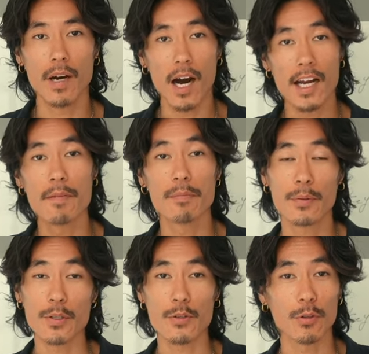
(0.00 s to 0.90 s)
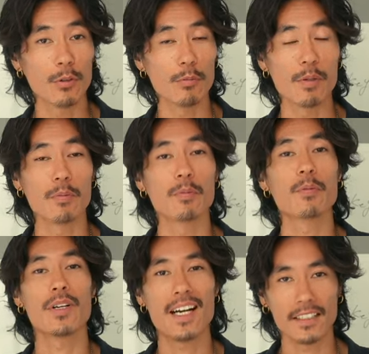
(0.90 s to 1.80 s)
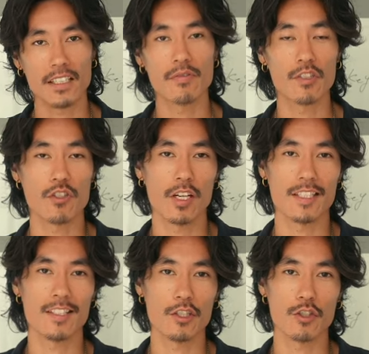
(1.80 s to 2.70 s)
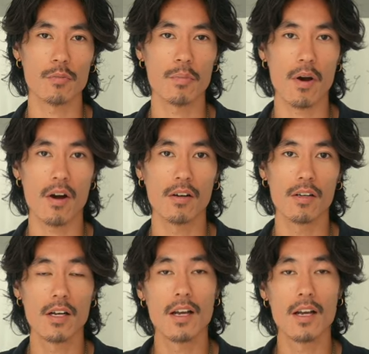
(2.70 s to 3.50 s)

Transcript: I am pretty sure a lot of people practice visualization, but